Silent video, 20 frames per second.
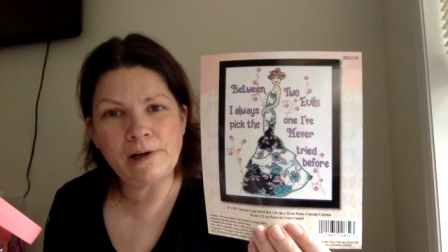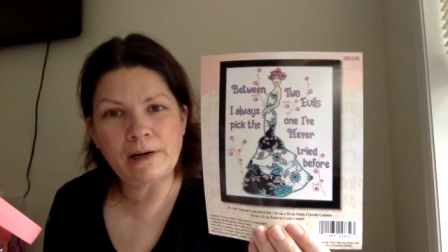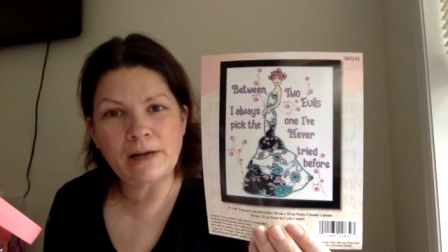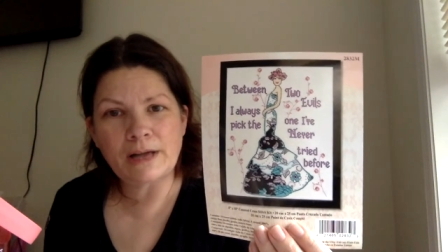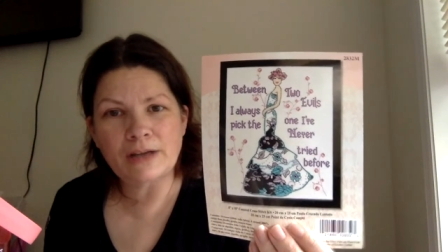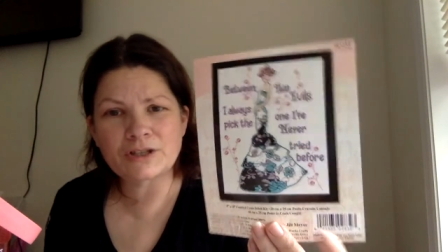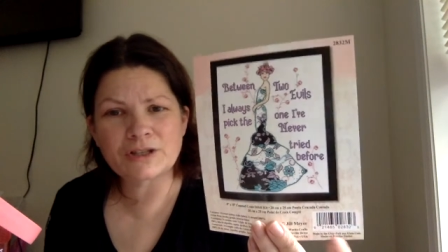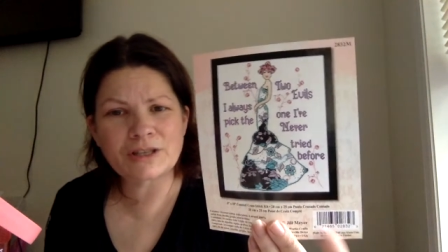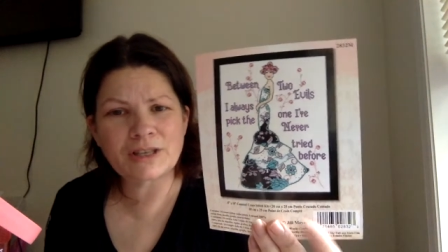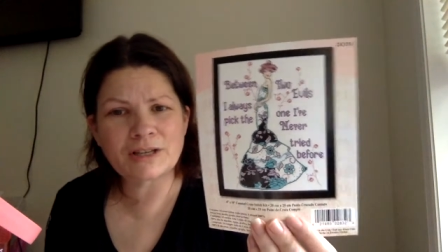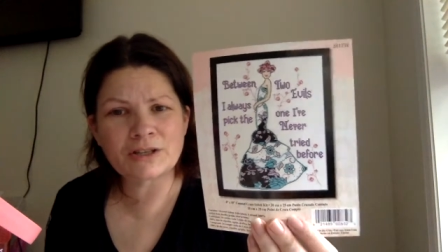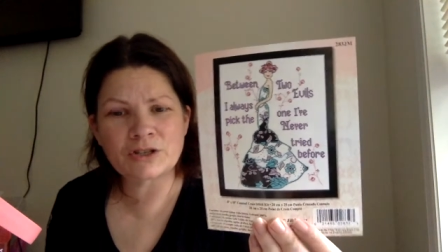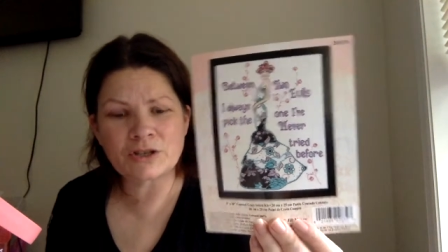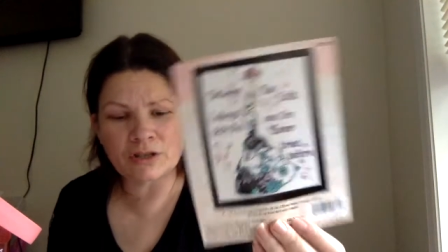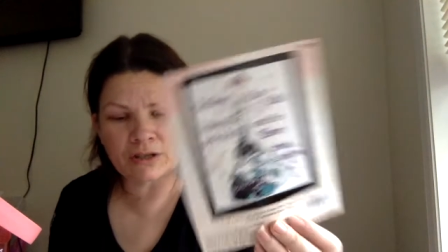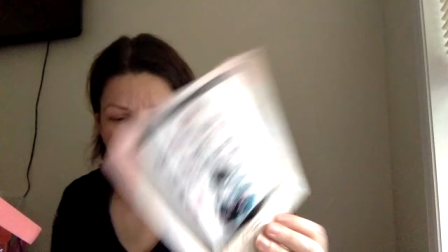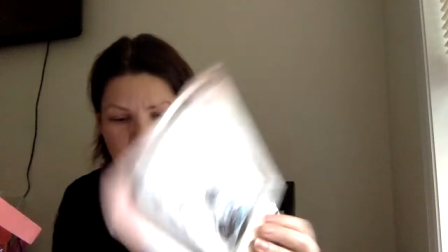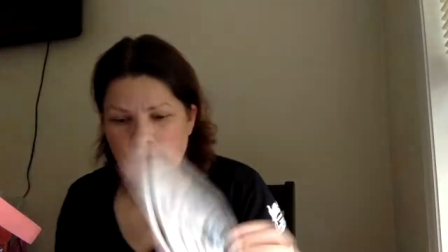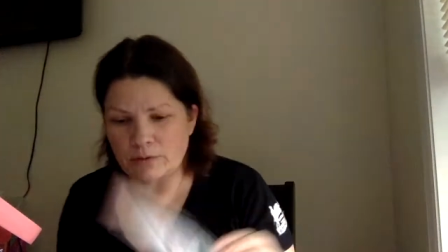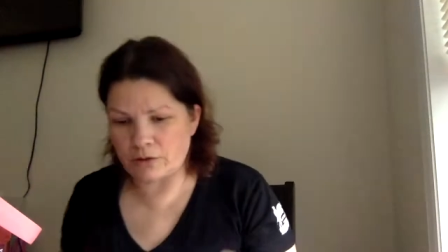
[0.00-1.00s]
I just think
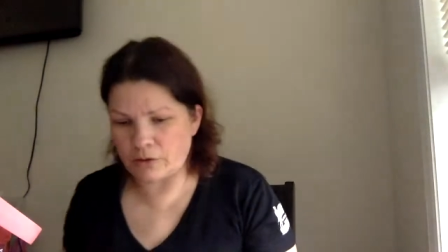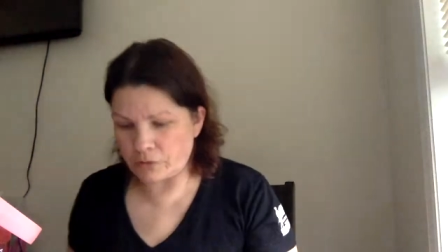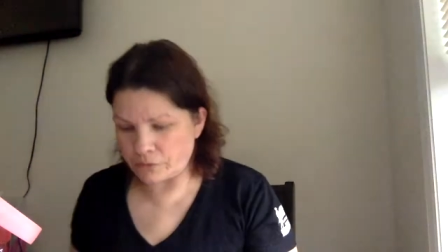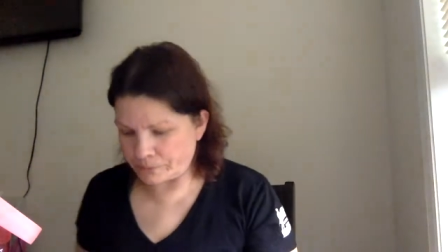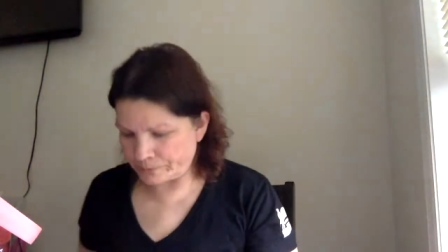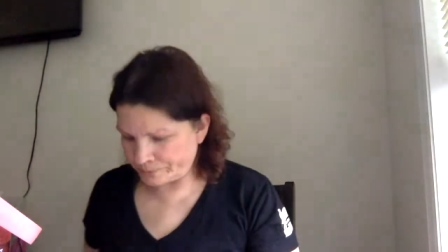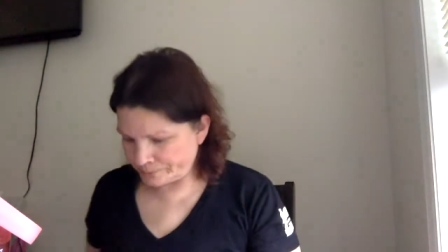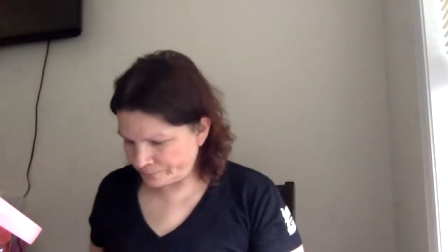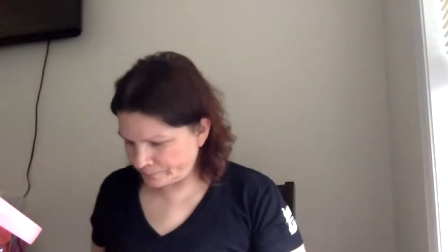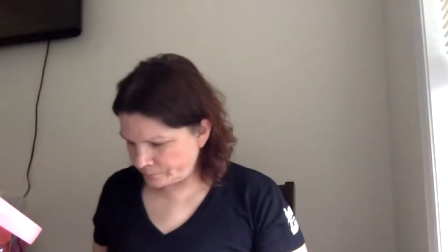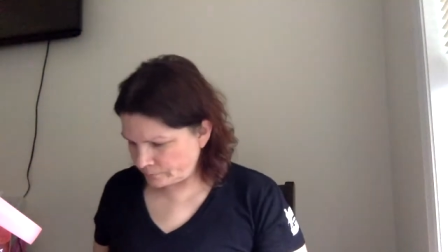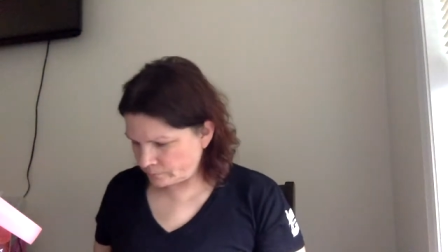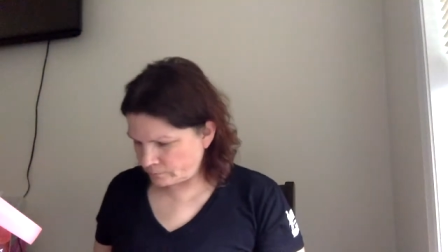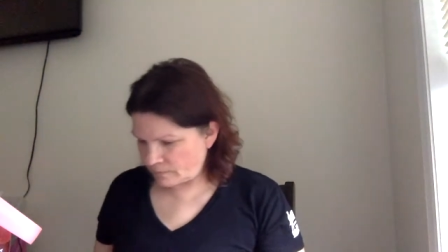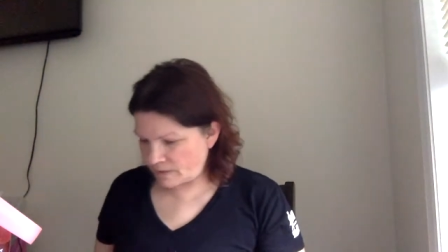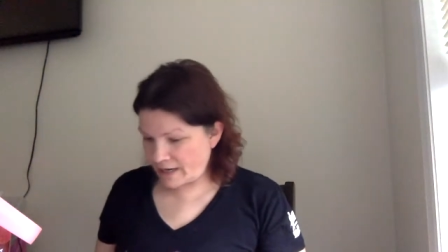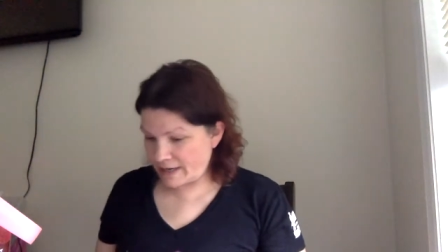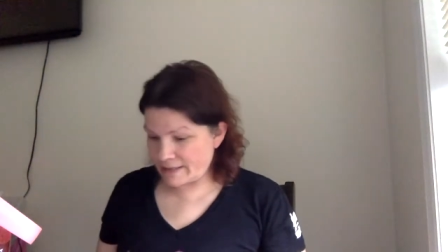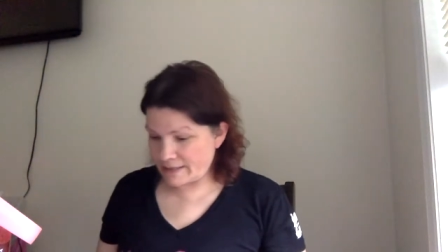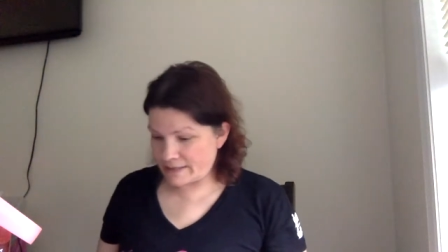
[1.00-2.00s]
she's so cute
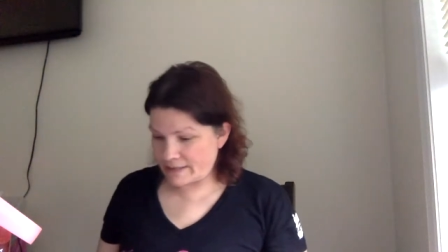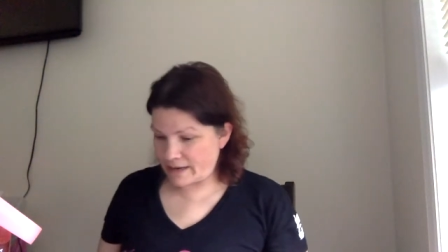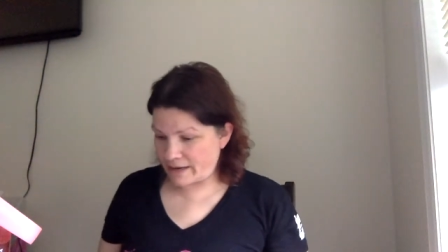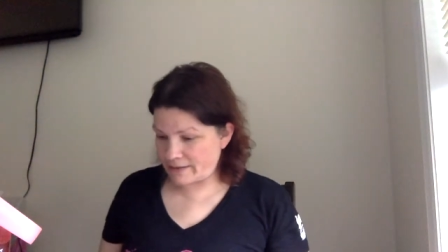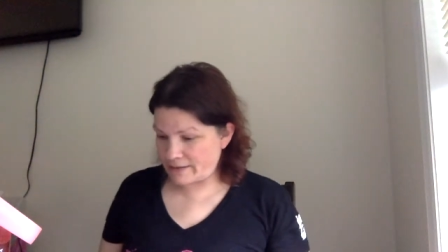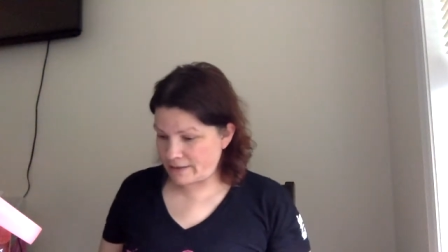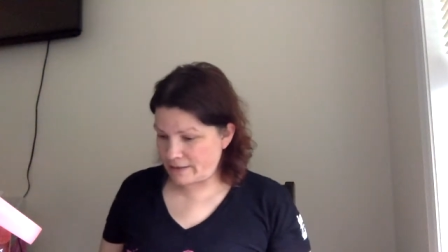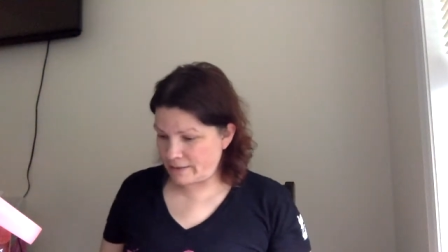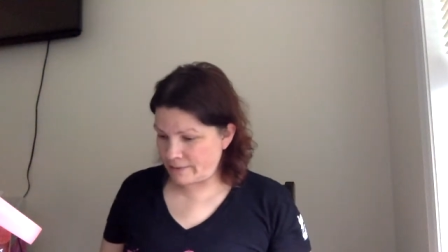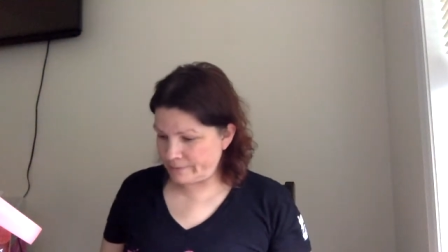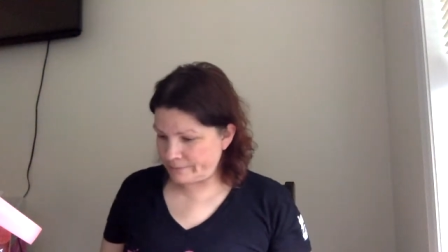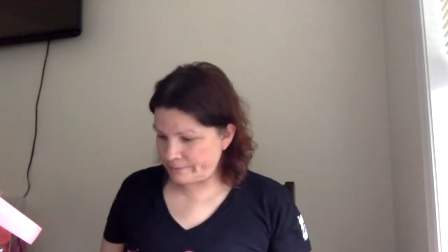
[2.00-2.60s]
and sassy.